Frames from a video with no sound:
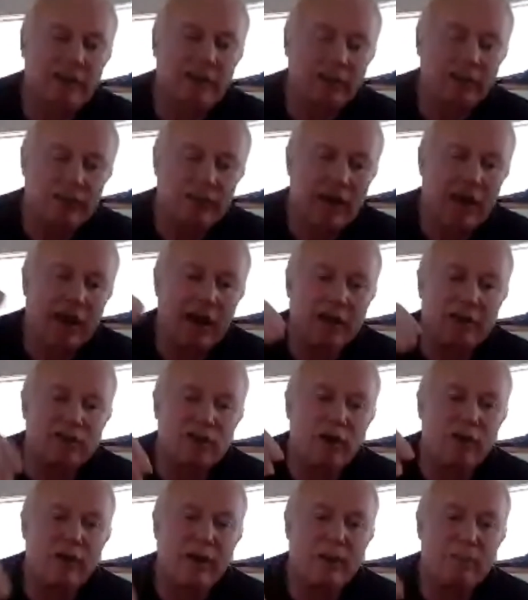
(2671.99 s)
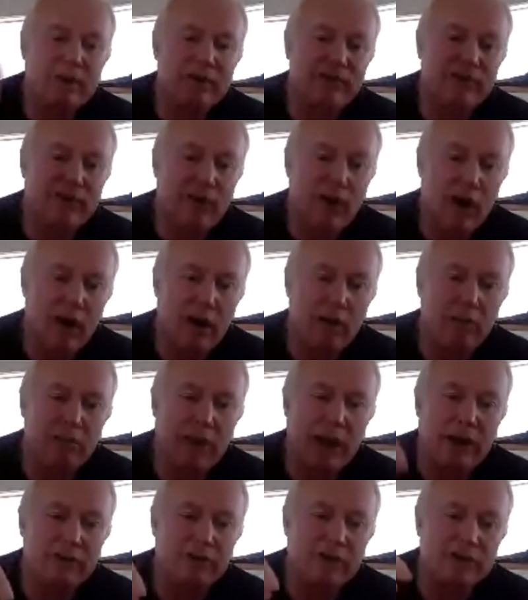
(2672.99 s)
me, do, re, mi,
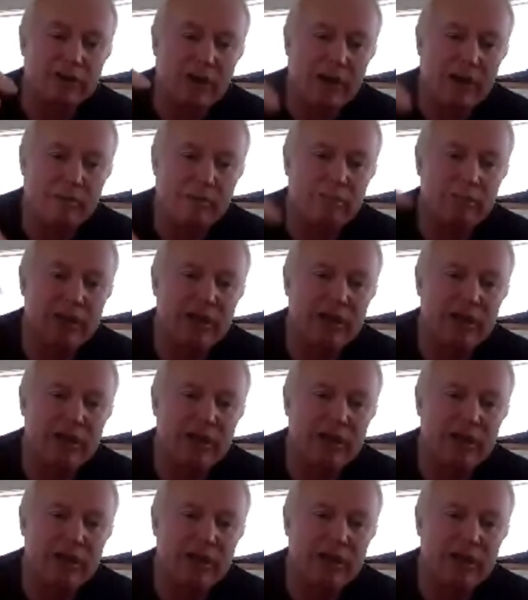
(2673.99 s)
fa boundary.